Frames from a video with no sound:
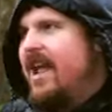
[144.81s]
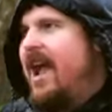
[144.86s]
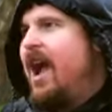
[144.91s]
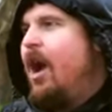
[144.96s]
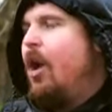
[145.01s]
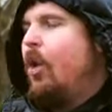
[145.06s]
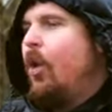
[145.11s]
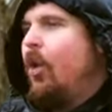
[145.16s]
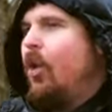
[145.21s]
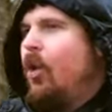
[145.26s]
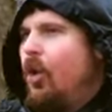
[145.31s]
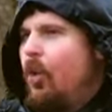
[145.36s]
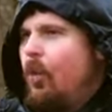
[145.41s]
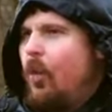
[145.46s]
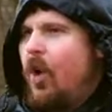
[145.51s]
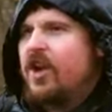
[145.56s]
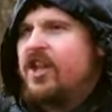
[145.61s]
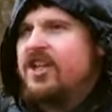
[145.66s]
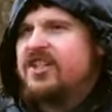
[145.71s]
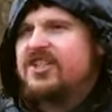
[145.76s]
now,
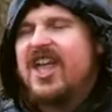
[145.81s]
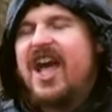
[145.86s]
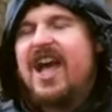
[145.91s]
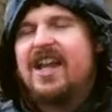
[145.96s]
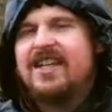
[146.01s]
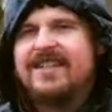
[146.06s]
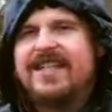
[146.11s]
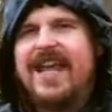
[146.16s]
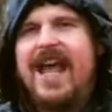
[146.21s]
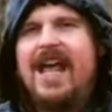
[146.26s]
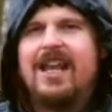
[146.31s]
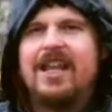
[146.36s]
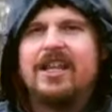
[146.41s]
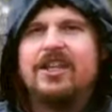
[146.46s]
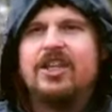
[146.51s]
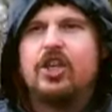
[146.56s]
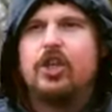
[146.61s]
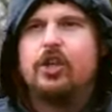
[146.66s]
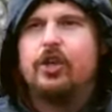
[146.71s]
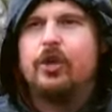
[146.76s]
what is that
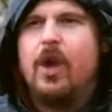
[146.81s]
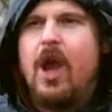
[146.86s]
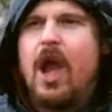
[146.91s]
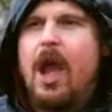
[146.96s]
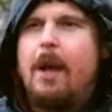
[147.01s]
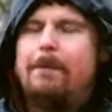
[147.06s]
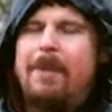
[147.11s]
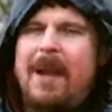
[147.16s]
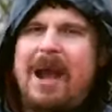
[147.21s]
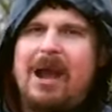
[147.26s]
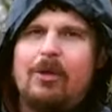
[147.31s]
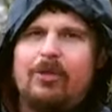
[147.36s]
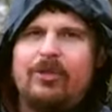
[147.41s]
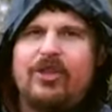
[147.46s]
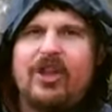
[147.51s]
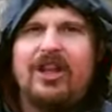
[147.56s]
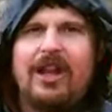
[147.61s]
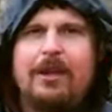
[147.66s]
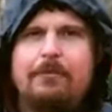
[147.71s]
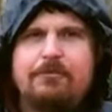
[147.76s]
telling you about
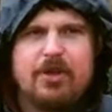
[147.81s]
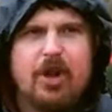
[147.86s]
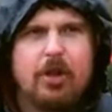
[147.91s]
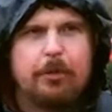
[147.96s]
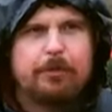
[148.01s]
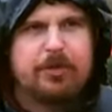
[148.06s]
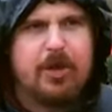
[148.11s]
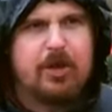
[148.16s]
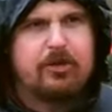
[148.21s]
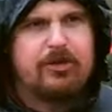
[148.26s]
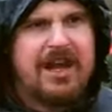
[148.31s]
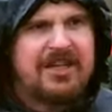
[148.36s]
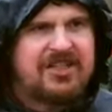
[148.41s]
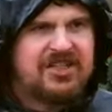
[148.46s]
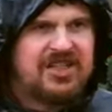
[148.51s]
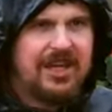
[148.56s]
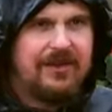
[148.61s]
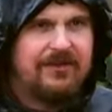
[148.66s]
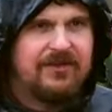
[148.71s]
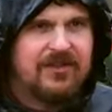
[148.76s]
the Liberal
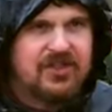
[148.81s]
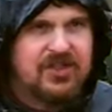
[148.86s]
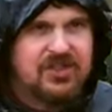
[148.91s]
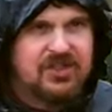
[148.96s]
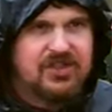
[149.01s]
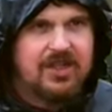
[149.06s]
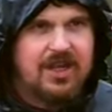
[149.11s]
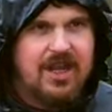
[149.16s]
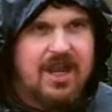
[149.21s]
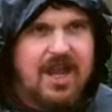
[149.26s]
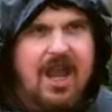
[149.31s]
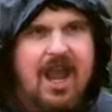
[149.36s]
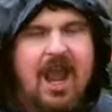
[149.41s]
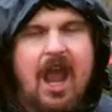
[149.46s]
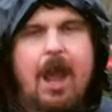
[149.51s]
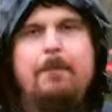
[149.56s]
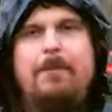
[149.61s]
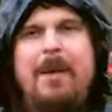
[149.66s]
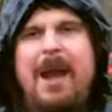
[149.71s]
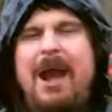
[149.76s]
progressives?
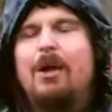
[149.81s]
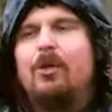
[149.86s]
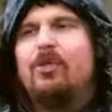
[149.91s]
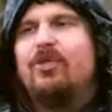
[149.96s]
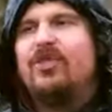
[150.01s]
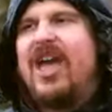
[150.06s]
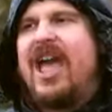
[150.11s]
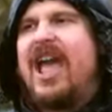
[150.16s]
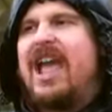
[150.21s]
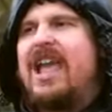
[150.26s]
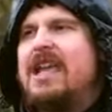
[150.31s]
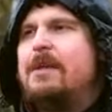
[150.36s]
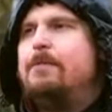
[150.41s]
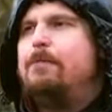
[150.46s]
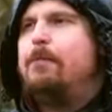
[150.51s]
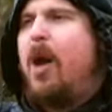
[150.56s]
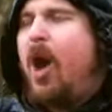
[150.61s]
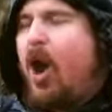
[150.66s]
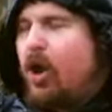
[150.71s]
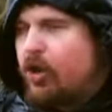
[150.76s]
About their
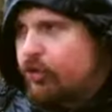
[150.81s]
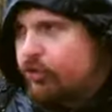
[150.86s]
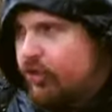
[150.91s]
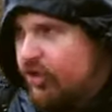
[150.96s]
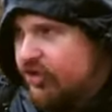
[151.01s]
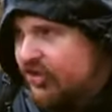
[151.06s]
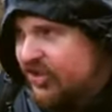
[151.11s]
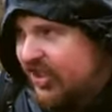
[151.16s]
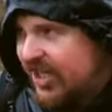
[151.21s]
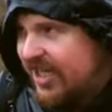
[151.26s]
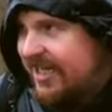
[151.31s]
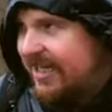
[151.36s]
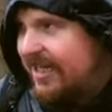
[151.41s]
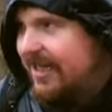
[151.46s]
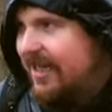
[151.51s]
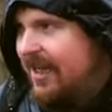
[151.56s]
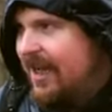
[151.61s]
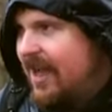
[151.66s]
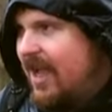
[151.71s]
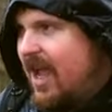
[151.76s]
hypocrisy,
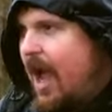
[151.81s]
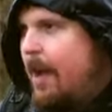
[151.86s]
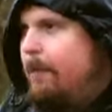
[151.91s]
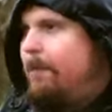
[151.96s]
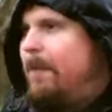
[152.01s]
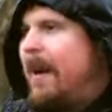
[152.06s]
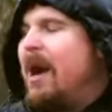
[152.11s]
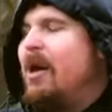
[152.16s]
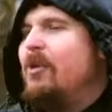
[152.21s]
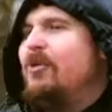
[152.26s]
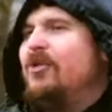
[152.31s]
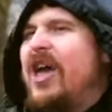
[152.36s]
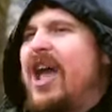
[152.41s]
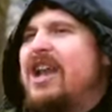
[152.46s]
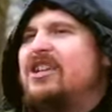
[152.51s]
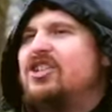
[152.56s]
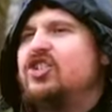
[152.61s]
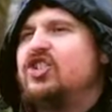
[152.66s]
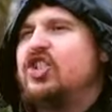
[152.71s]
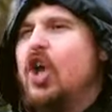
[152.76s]
about
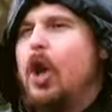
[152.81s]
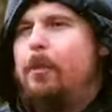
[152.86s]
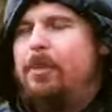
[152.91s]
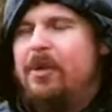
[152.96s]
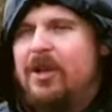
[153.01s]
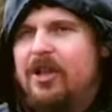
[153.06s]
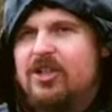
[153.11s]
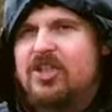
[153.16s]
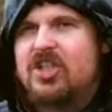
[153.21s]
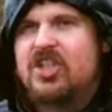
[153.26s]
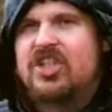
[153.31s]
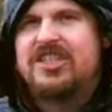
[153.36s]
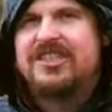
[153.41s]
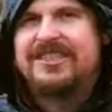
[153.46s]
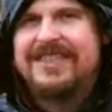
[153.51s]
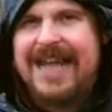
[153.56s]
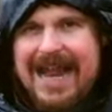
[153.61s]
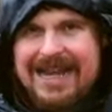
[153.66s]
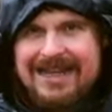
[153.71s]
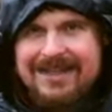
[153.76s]
their double
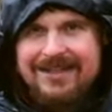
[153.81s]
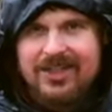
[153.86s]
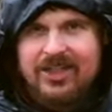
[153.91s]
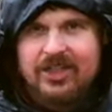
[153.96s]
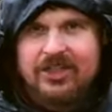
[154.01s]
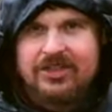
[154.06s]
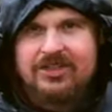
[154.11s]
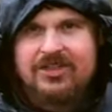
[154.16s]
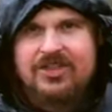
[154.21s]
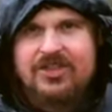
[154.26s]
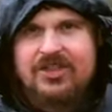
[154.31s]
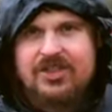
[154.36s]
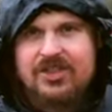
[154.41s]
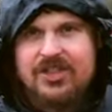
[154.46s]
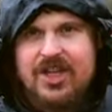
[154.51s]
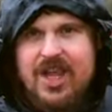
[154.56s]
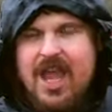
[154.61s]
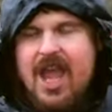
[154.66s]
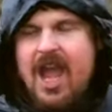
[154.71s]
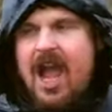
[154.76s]

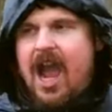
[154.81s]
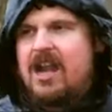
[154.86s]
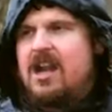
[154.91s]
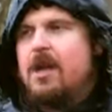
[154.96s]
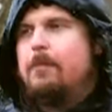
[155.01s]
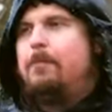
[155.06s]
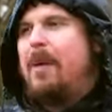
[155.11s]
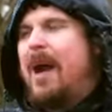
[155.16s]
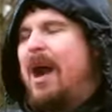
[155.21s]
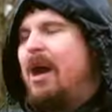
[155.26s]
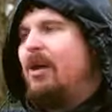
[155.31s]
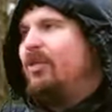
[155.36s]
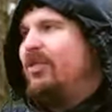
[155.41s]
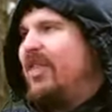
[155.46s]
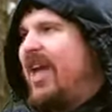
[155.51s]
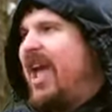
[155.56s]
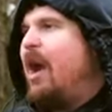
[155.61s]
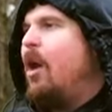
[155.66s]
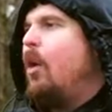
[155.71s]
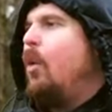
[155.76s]
standards, and about
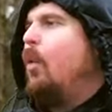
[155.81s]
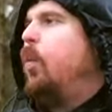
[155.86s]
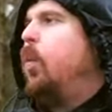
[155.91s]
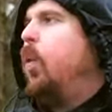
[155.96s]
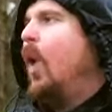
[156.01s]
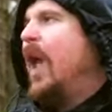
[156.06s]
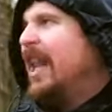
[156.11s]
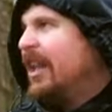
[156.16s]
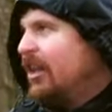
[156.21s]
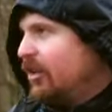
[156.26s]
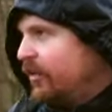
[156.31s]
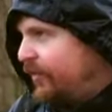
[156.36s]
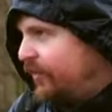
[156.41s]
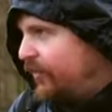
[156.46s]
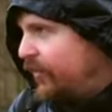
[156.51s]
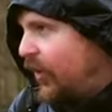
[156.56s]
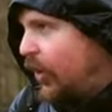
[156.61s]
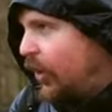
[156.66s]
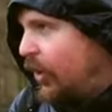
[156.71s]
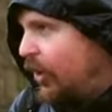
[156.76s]
their
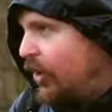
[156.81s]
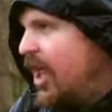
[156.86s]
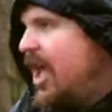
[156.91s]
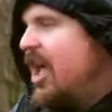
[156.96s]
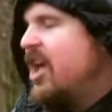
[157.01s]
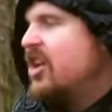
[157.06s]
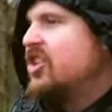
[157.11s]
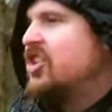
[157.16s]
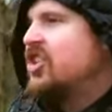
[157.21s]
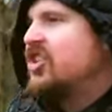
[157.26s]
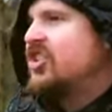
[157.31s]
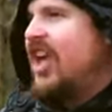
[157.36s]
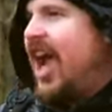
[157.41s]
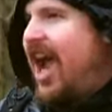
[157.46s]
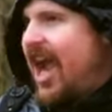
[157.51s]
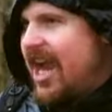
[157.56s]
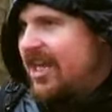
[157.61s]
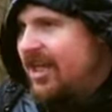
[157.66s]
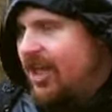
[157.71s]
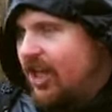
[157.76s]
willful
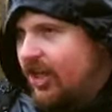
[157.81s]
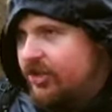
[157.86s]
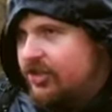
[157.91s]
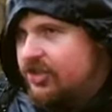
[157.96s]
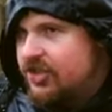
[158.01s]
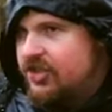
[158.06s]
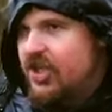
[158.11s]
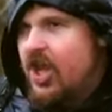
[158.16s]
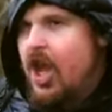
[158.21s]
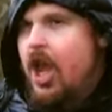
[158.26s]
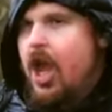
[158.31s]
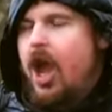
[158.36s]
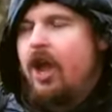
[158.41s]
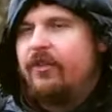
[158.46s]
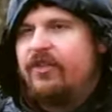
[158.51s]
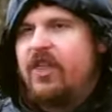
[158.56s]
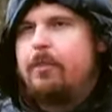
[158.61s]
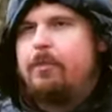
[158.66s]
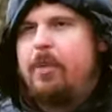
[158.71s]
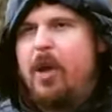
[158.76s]
silence
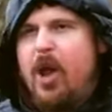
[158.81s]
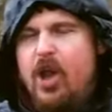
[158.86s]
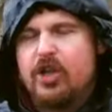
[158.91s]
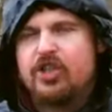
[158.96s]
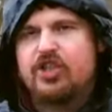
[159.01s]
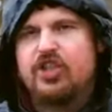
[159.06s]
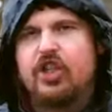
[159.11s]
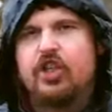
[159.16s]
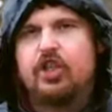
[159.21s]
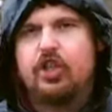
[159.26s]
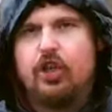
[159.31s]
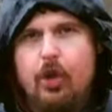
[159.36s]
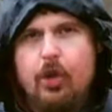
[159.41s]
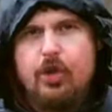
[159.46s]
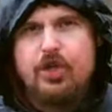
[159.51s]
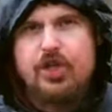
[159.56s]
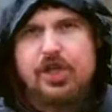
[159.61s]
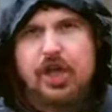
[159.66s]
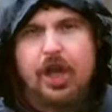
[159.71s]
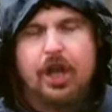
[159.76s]
of the
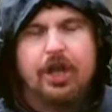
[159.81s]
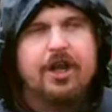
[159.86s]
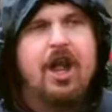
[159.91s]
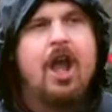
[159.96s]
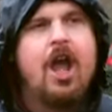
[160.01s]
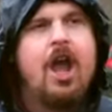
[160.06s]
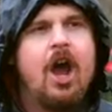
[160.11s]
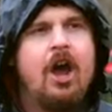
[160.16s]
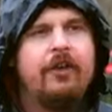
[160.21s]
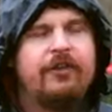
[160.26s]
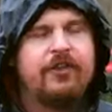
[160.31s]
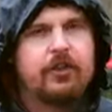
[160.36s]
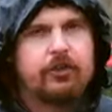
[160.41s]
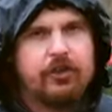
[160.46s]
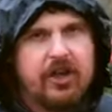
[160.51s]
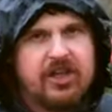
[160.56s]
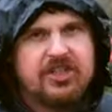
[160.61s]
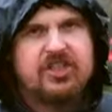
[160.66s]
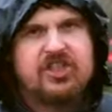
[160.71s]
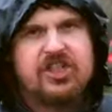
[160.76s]
persecution of
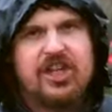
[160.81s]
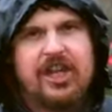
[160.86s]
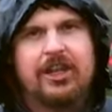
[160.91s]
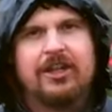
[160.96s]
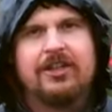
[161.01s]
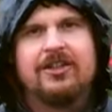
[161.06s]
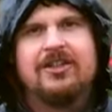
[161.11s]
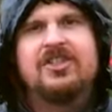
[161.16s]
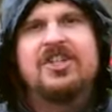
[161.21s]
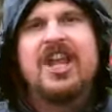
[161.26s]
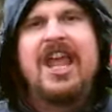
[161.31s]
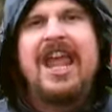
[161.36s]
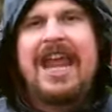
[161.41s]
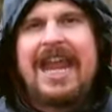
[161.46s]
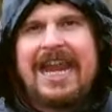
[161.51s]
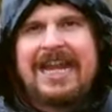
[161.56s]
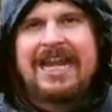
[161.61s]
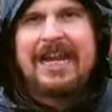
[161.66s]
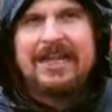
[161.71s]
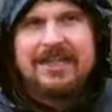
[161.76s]
Christians
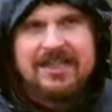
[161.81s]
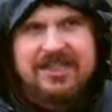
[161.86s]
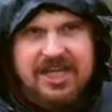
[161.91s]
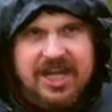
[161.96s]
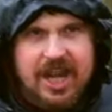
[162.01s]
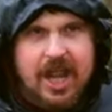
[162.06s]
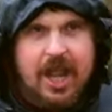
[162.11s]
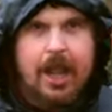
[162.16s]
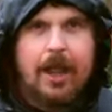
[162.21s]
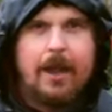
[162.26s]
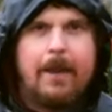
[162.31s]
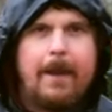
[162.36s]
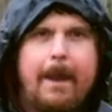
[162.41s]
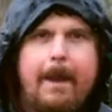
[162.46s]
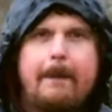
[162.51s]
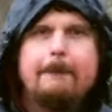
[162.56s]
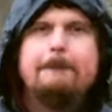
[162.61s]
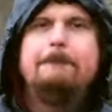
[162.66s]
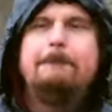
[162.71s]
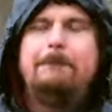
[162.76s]
in India
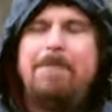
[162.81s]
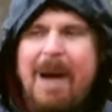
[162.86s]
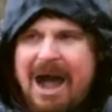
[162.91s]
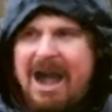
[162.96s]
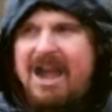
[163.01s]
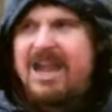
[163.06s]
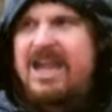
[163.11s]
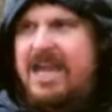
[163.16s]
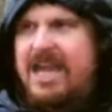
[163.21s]
by